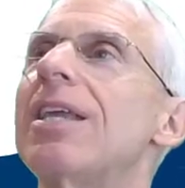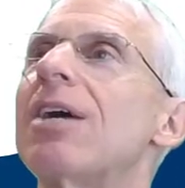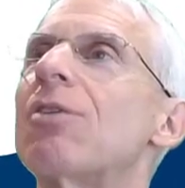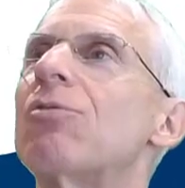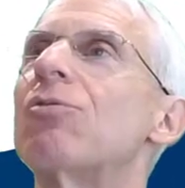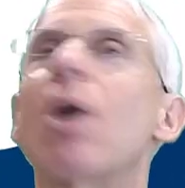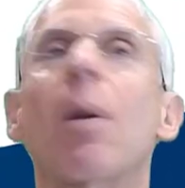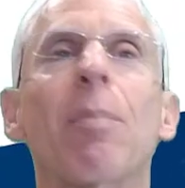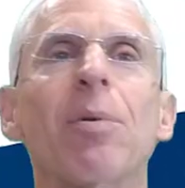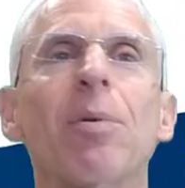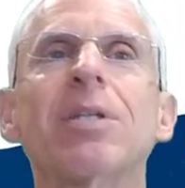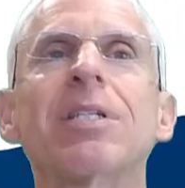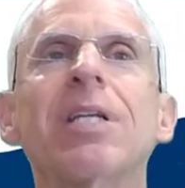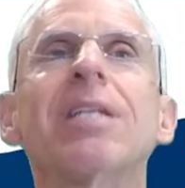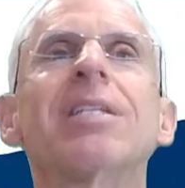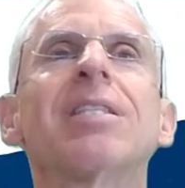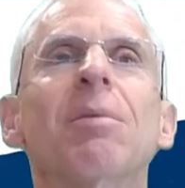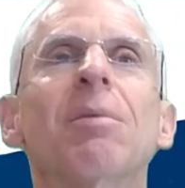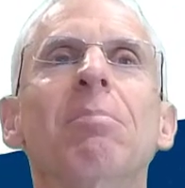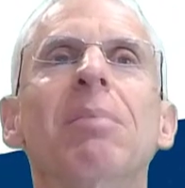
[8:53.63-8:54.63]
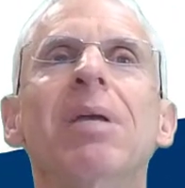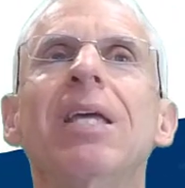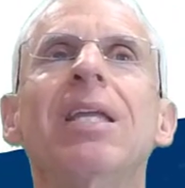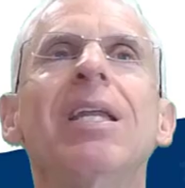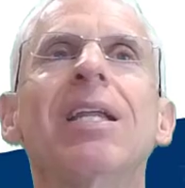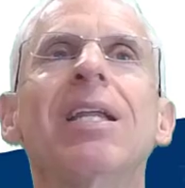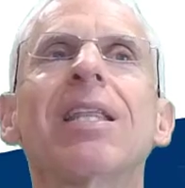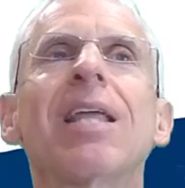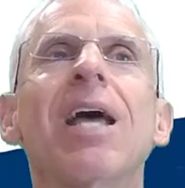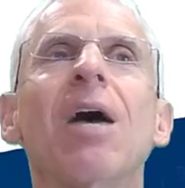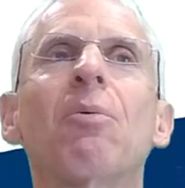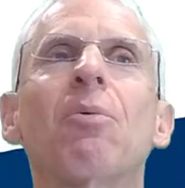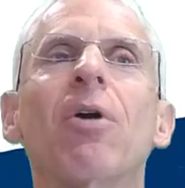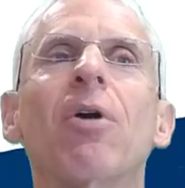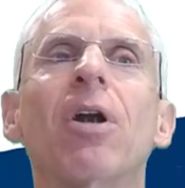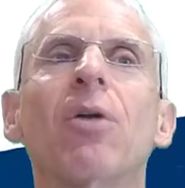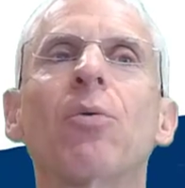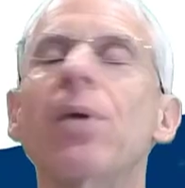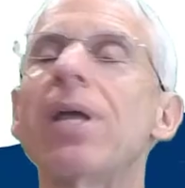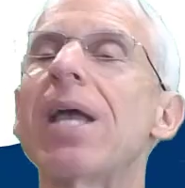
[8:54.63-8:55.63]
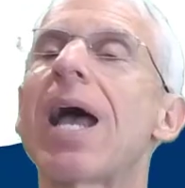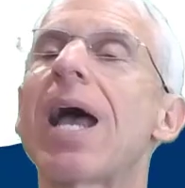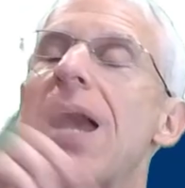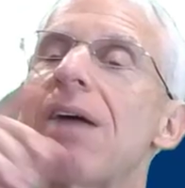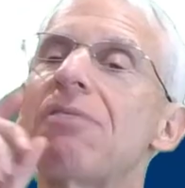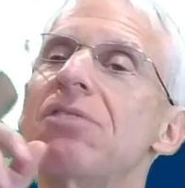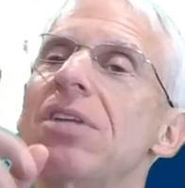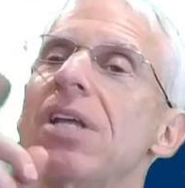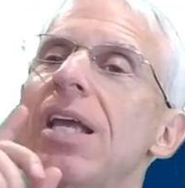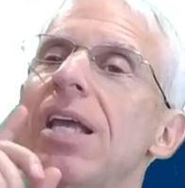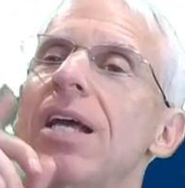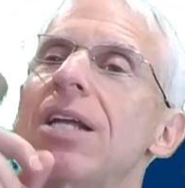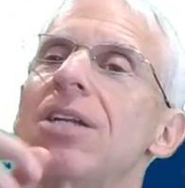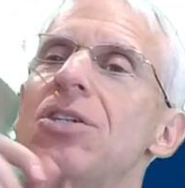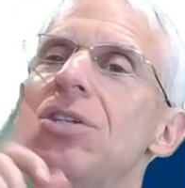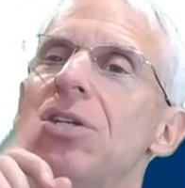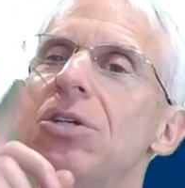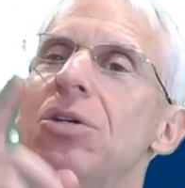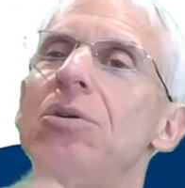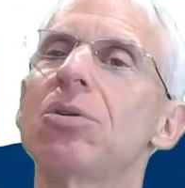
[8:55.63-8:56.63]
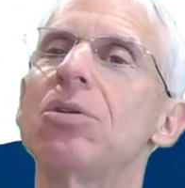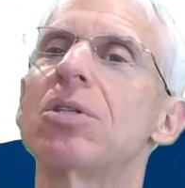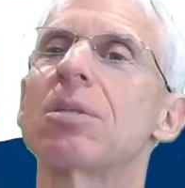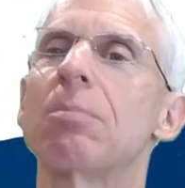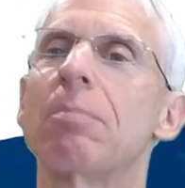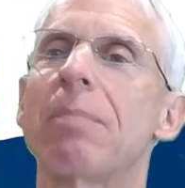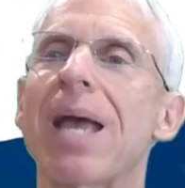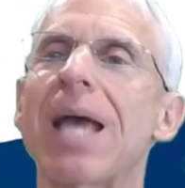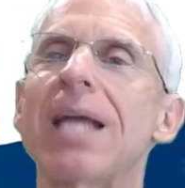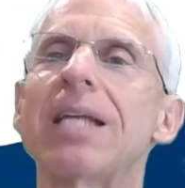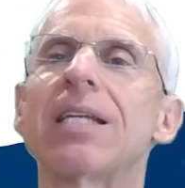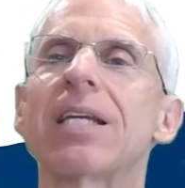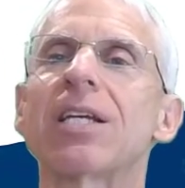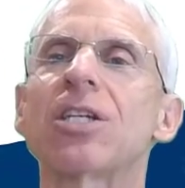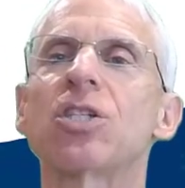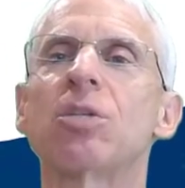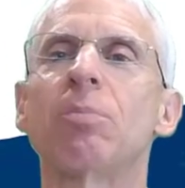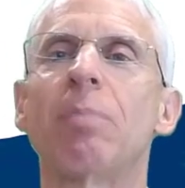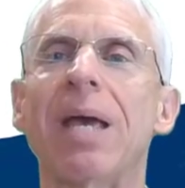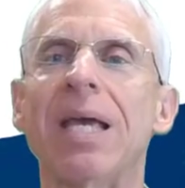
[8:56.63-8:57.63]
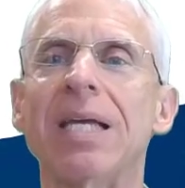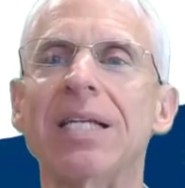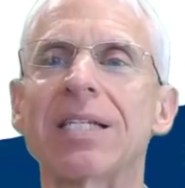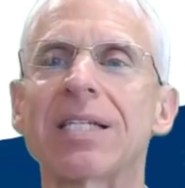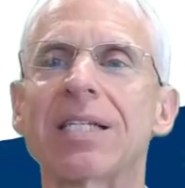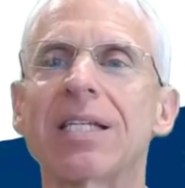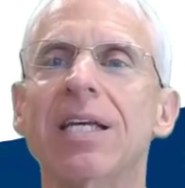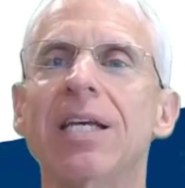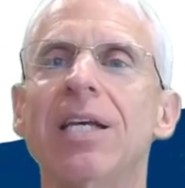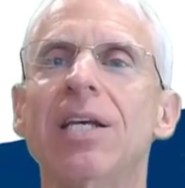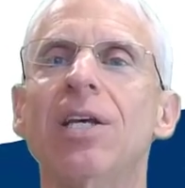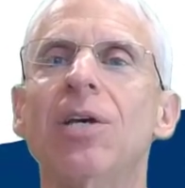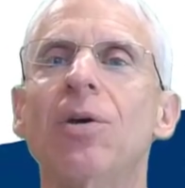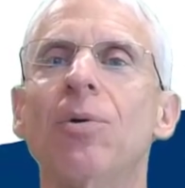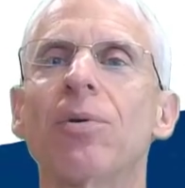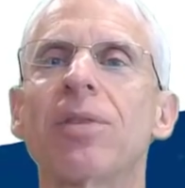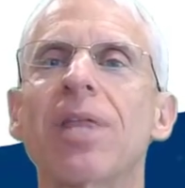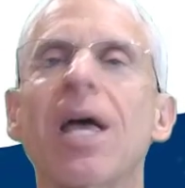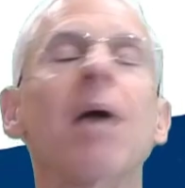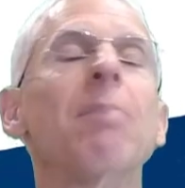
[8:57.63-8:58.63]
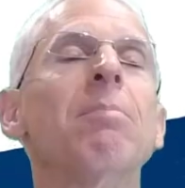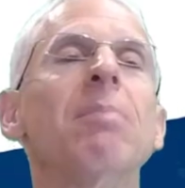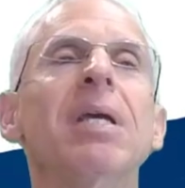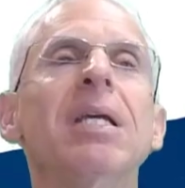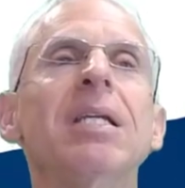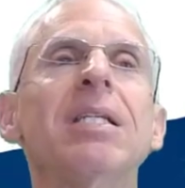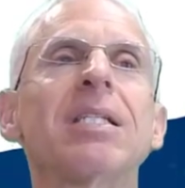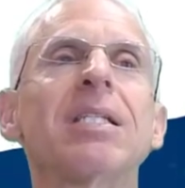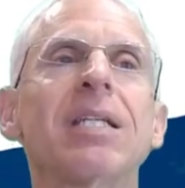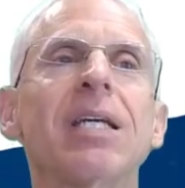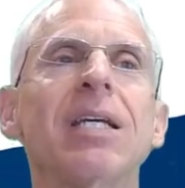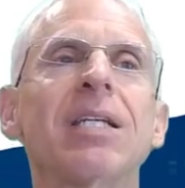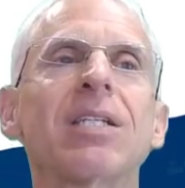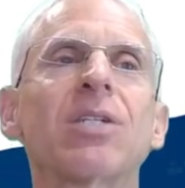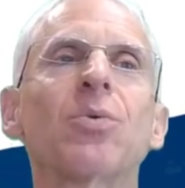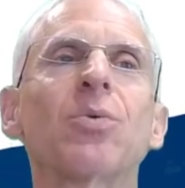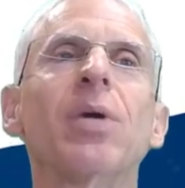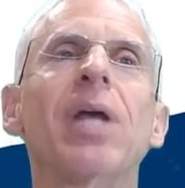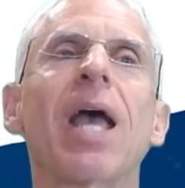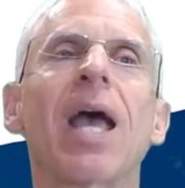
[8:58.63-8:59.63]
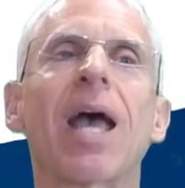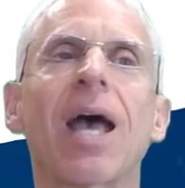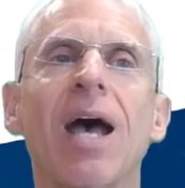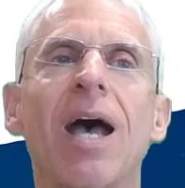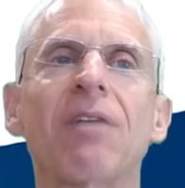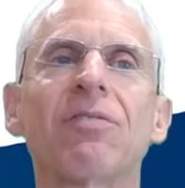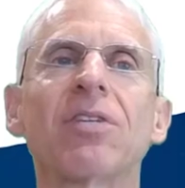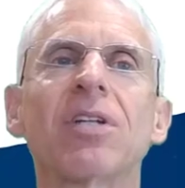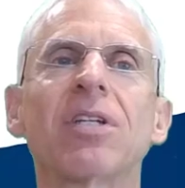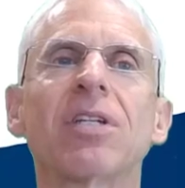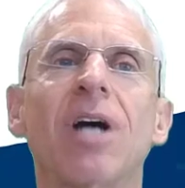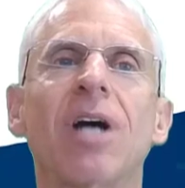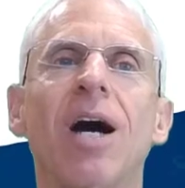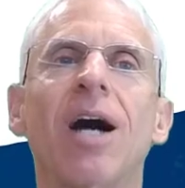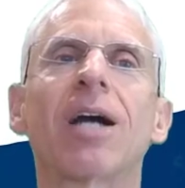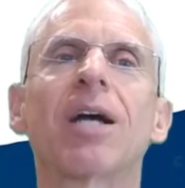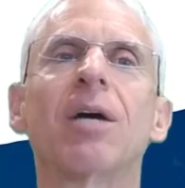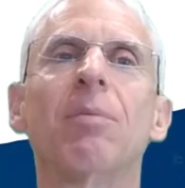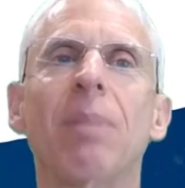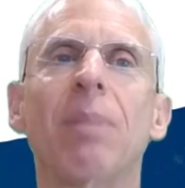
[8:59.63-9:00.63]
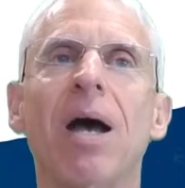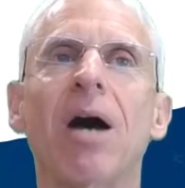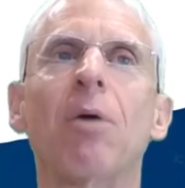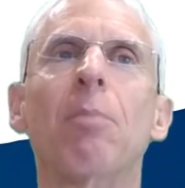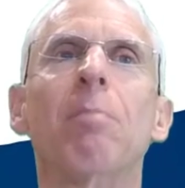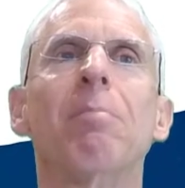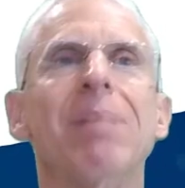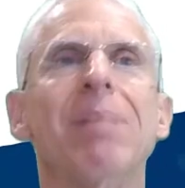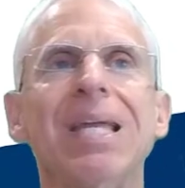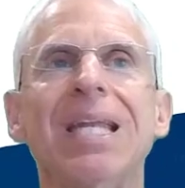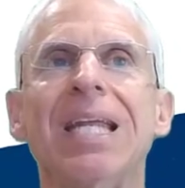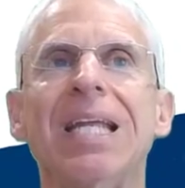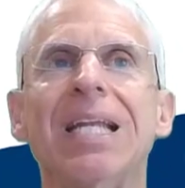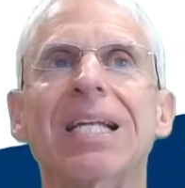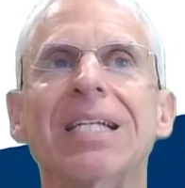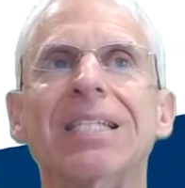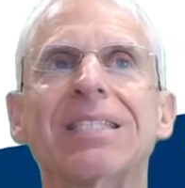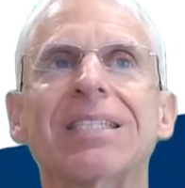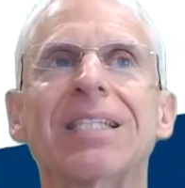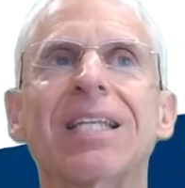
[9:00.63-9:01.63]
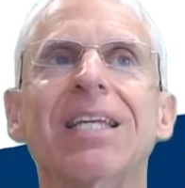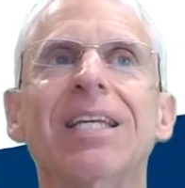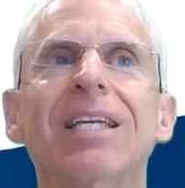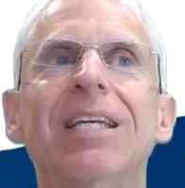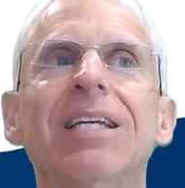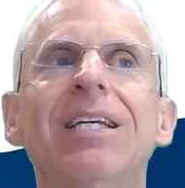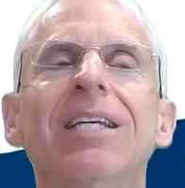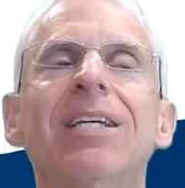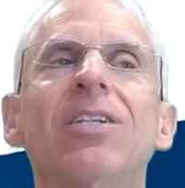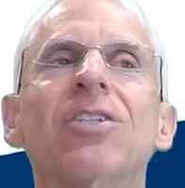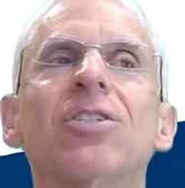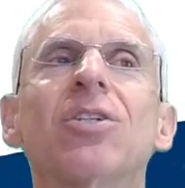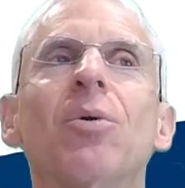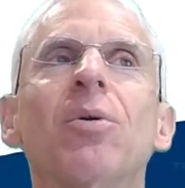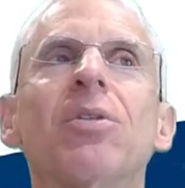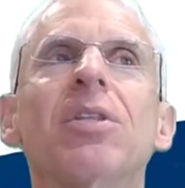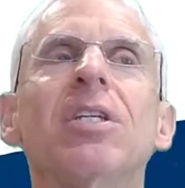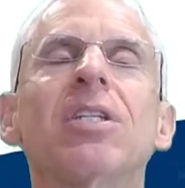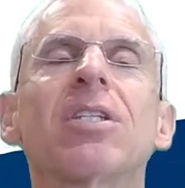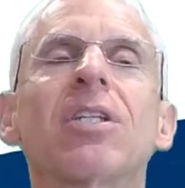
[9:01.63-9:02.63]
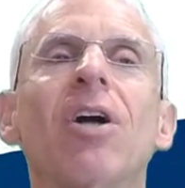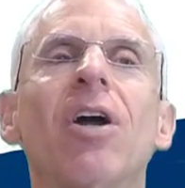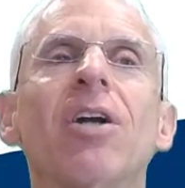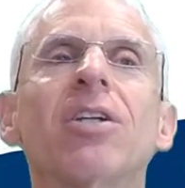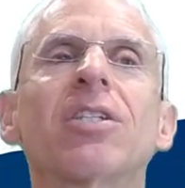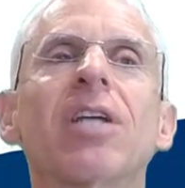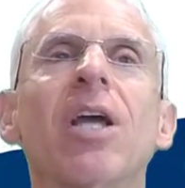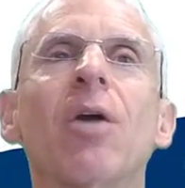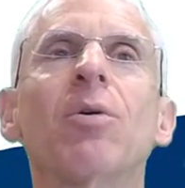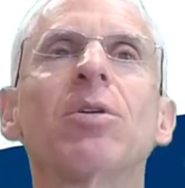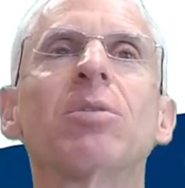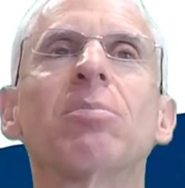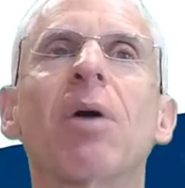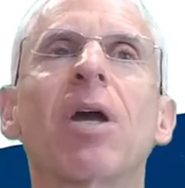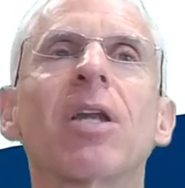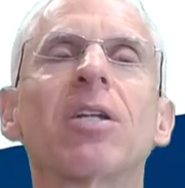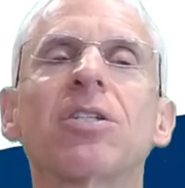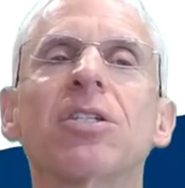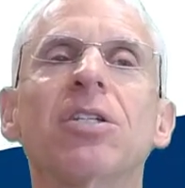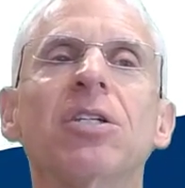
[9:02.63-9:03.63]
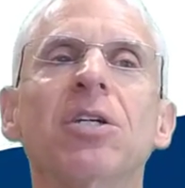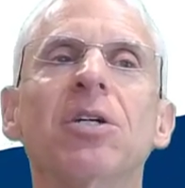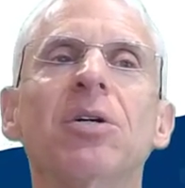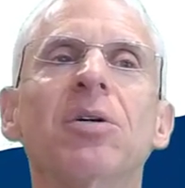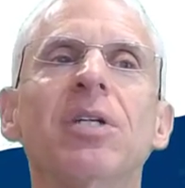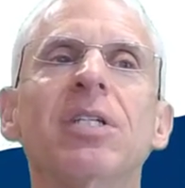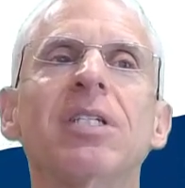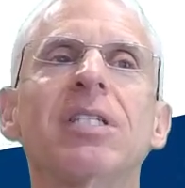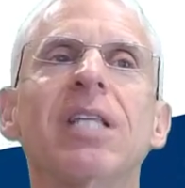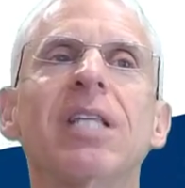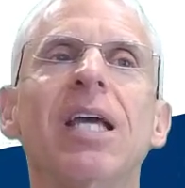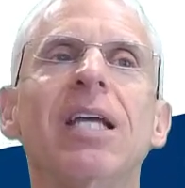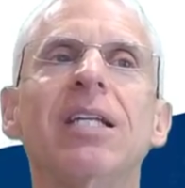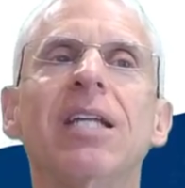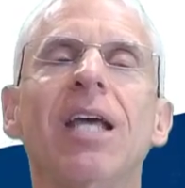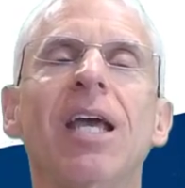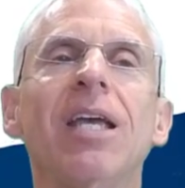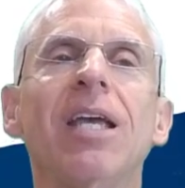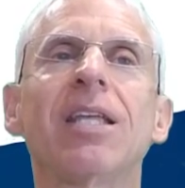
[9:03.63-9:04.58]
that represents the meaning of that word. We have to get to semantic space. What that means is we have to talk about meaning. So what these large language models do is they